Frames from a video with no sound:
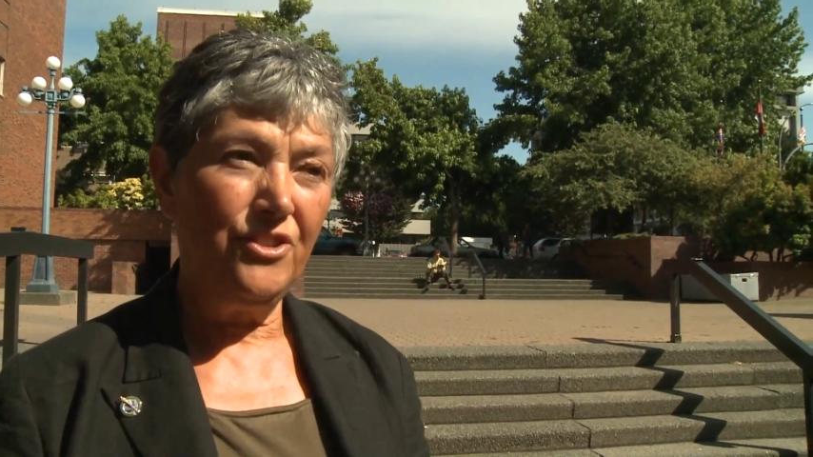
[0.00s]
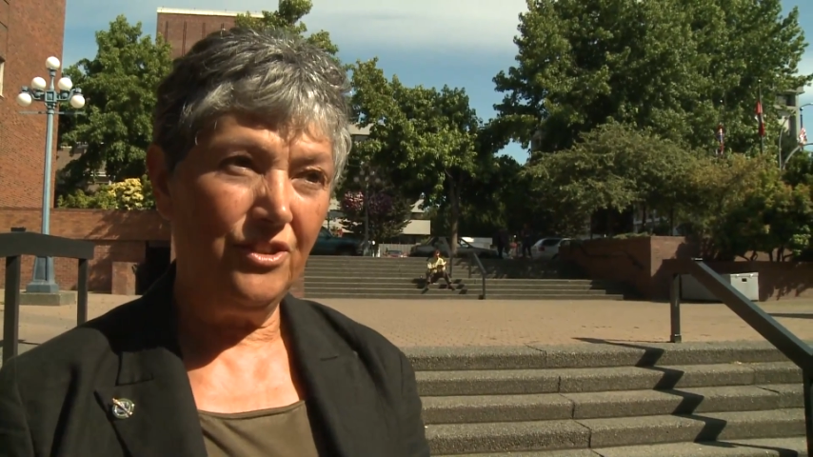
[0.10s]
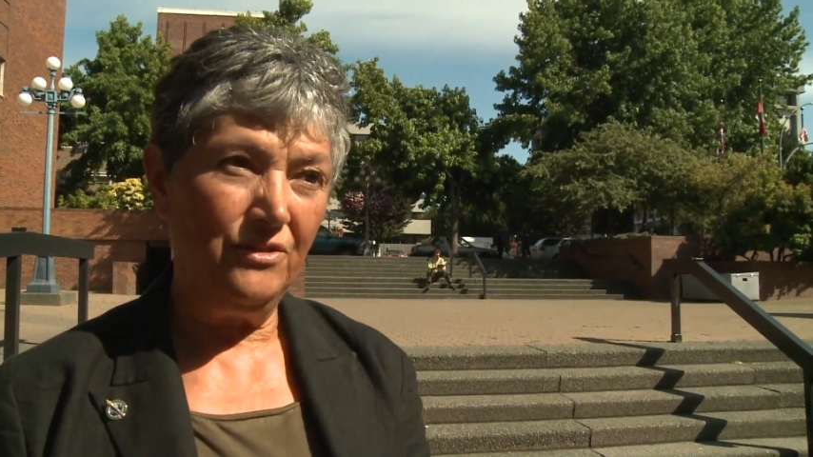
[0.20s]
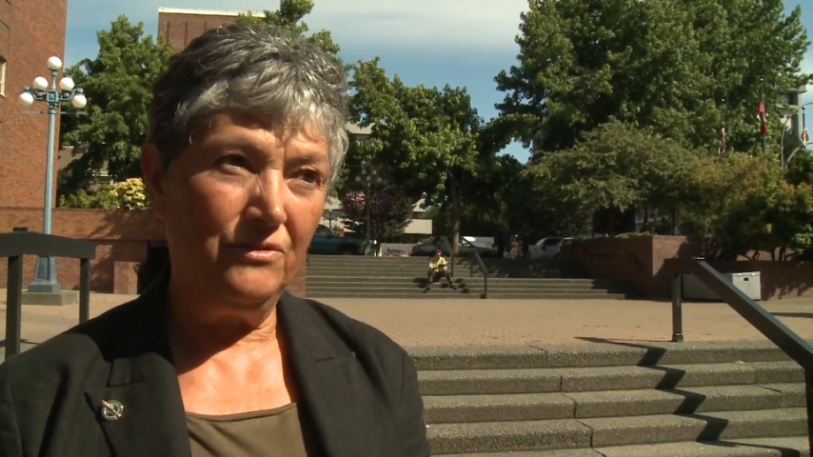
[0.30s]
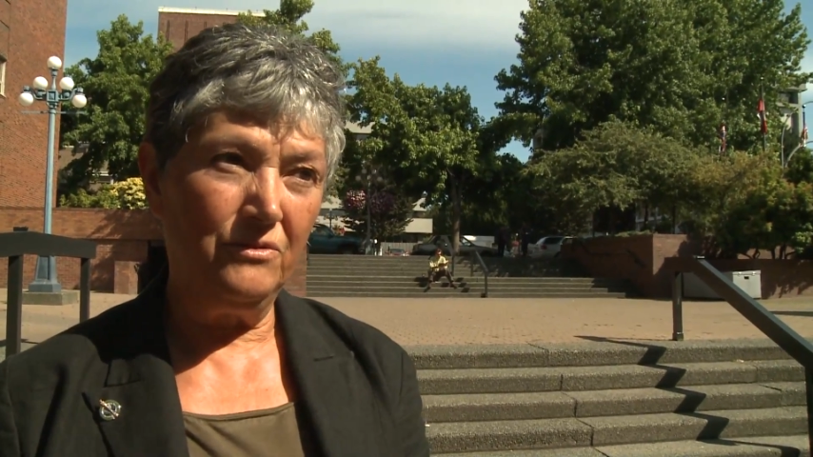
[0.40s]

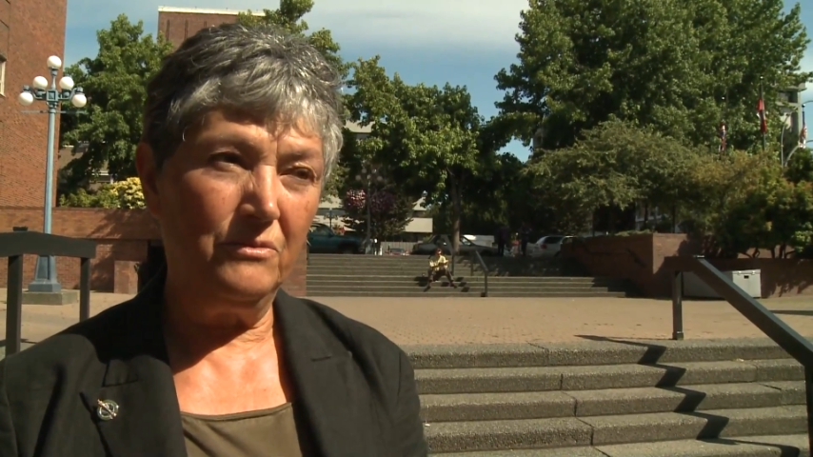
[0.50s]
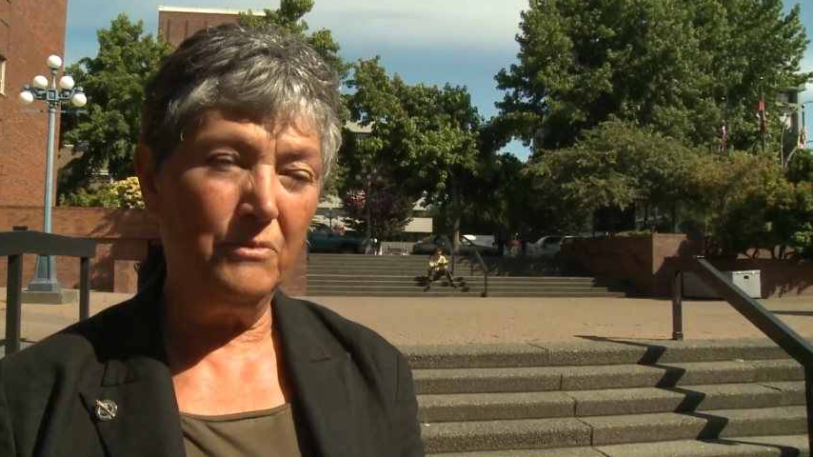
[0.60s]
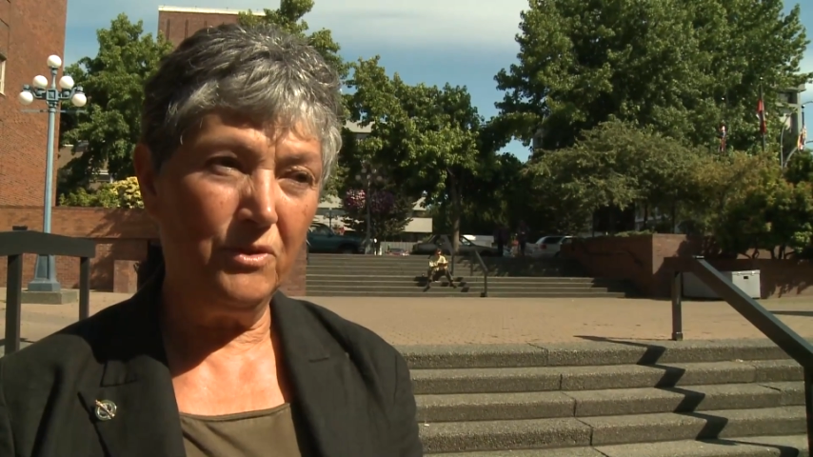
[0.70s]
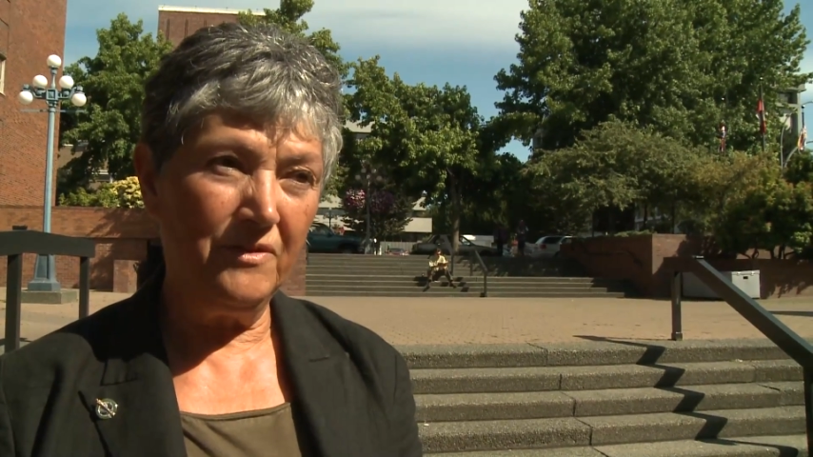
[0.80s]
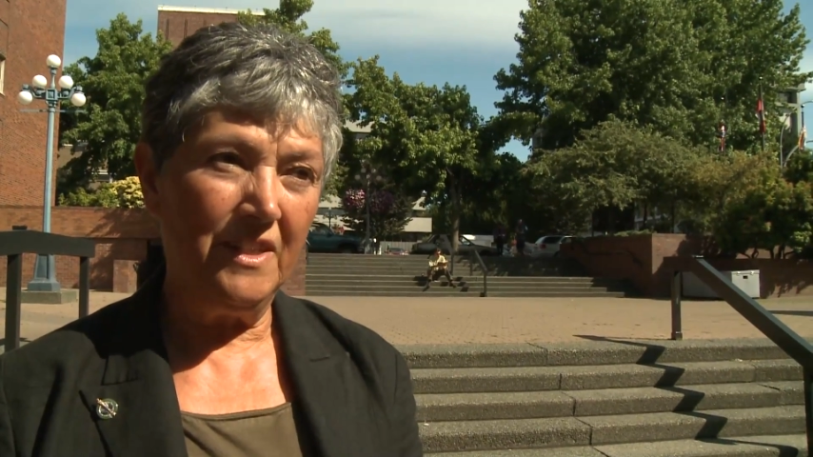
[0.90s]
to
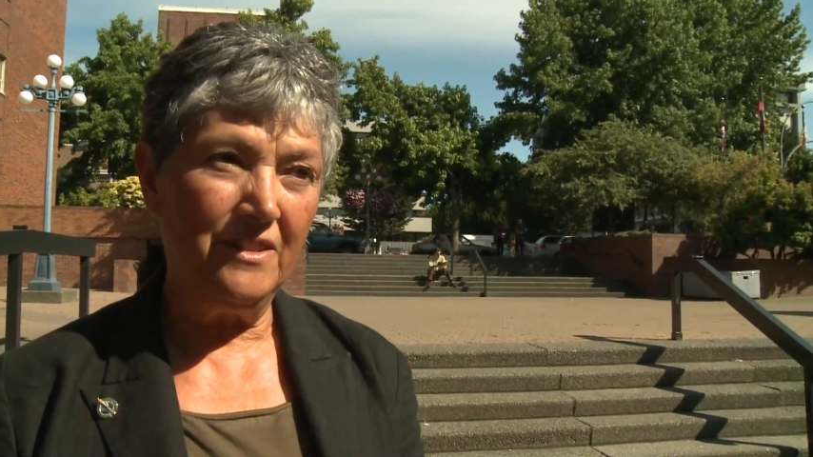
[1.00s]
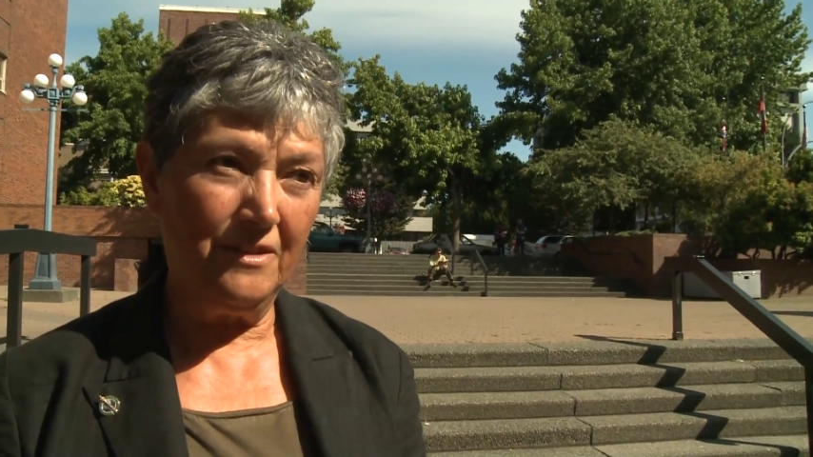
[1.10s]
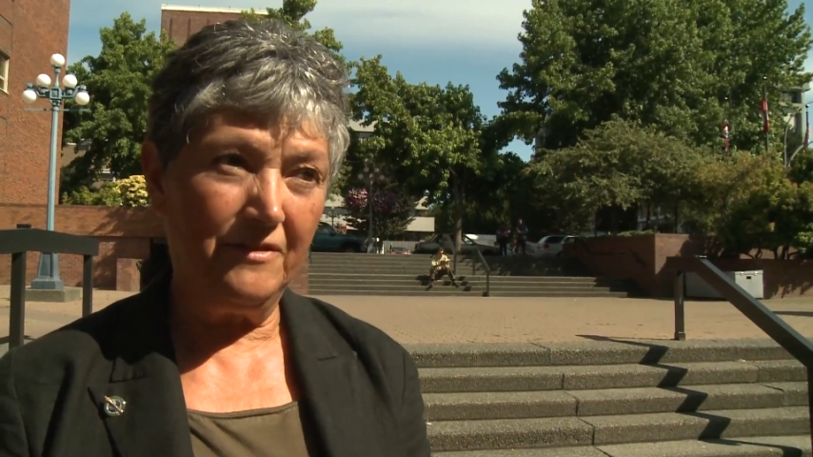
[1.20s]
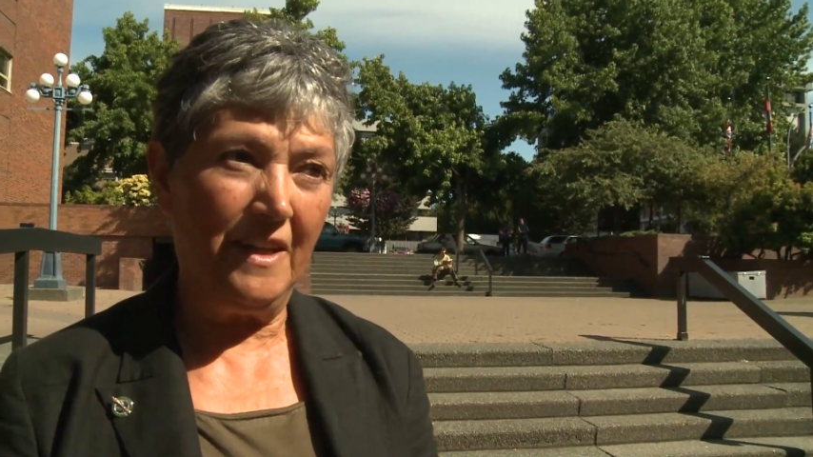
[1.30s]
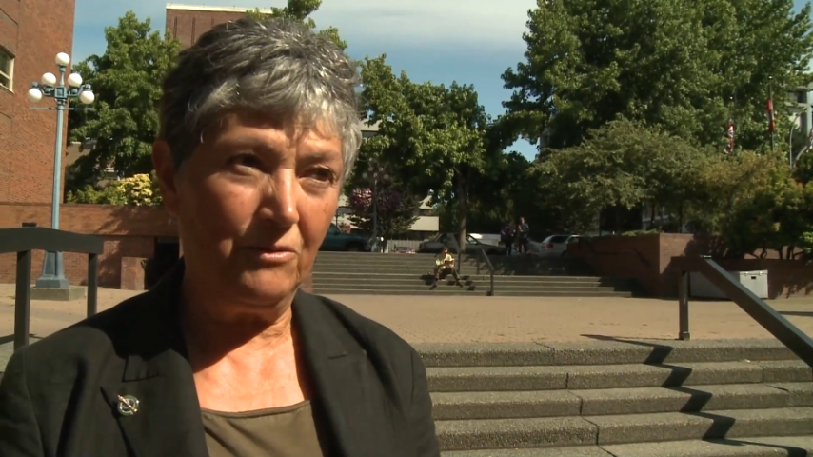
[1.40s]
moving to
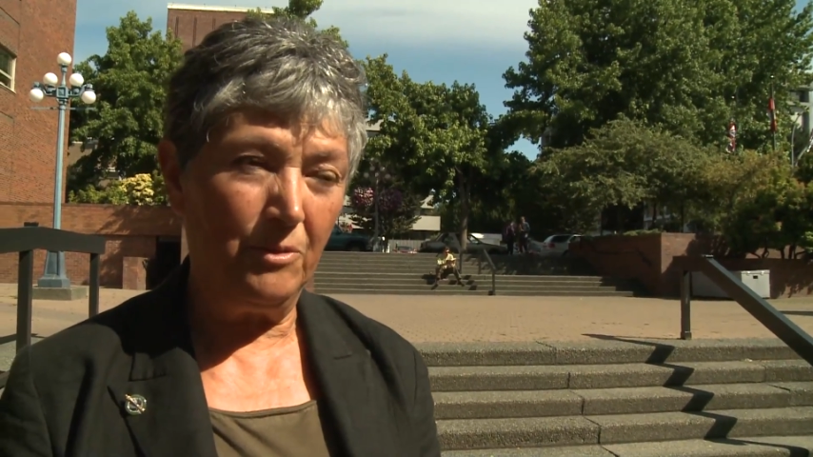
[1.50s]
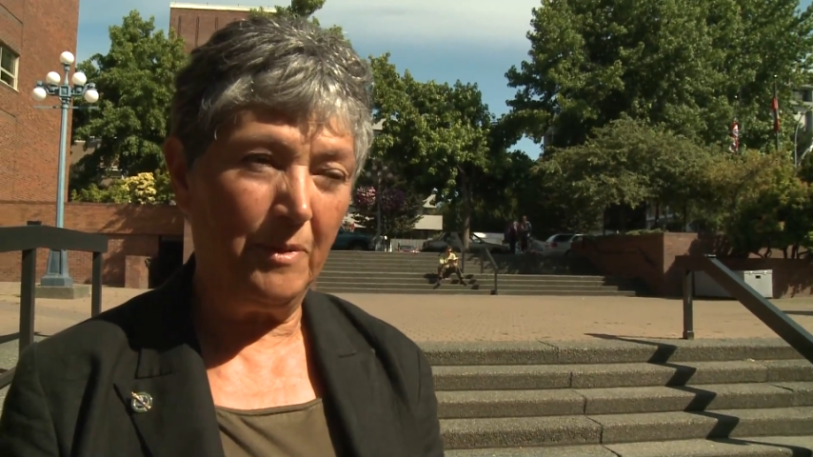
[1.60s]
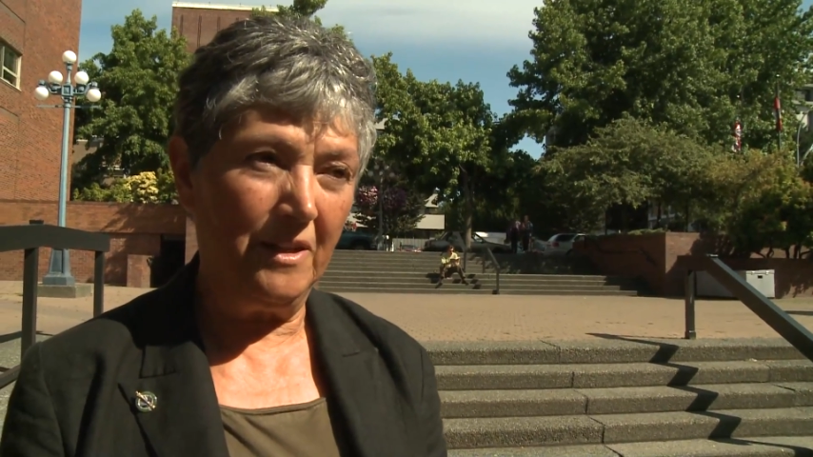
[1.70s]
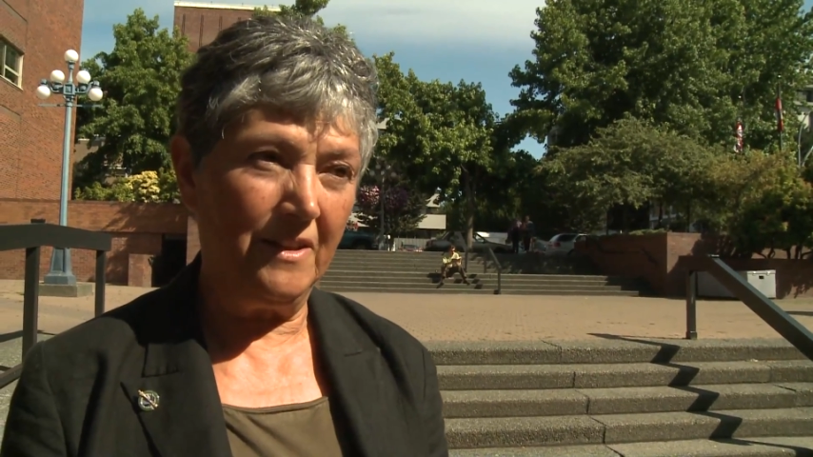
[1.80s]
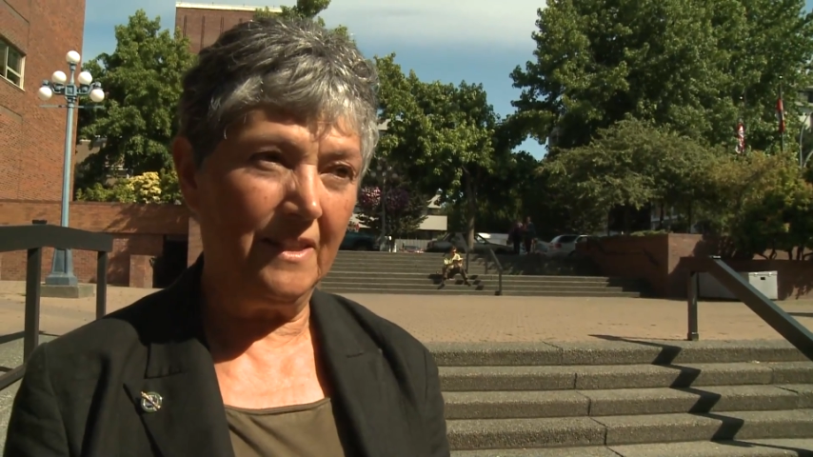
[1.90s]
federal
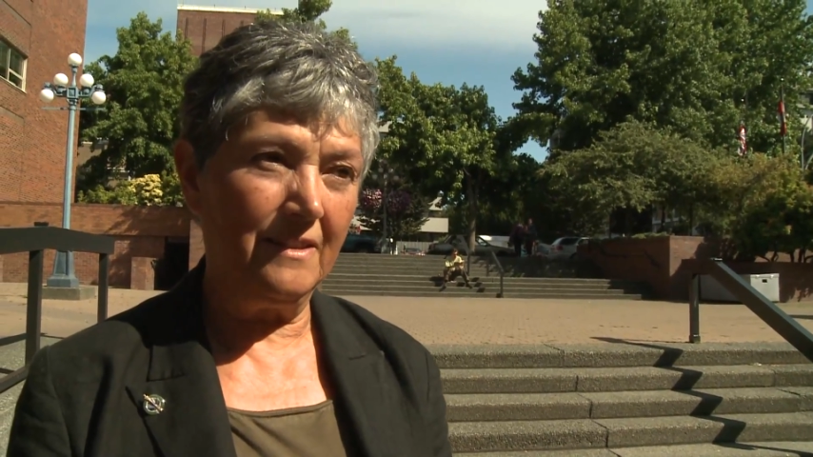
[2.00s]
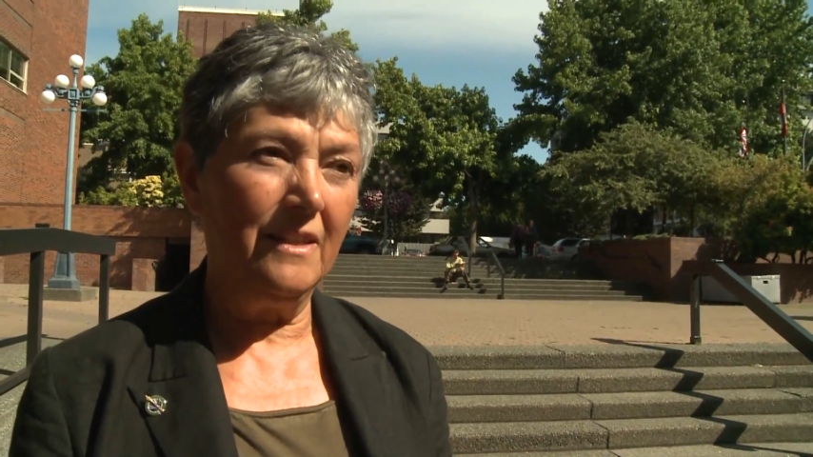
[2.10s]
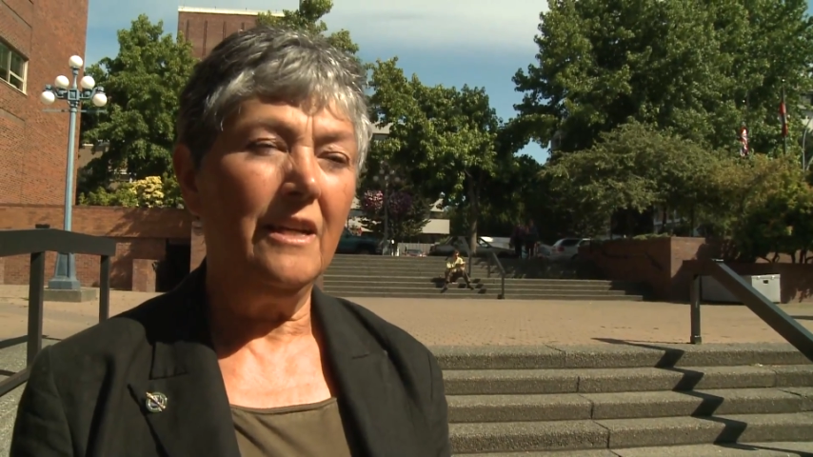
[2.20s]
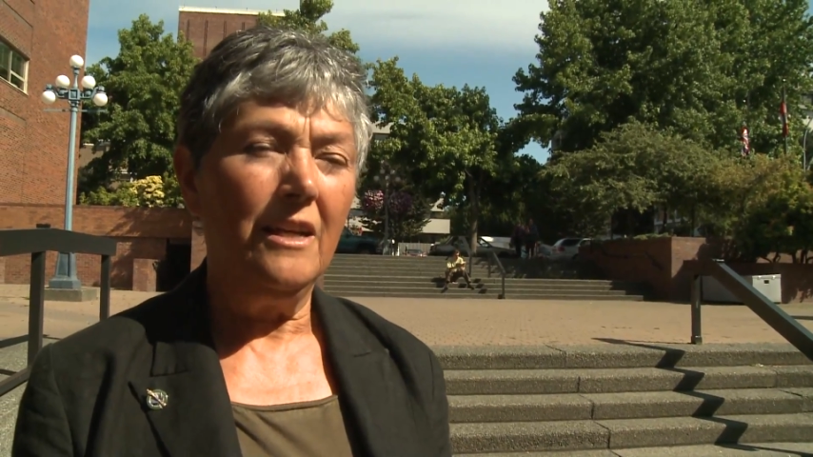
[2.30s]
politics.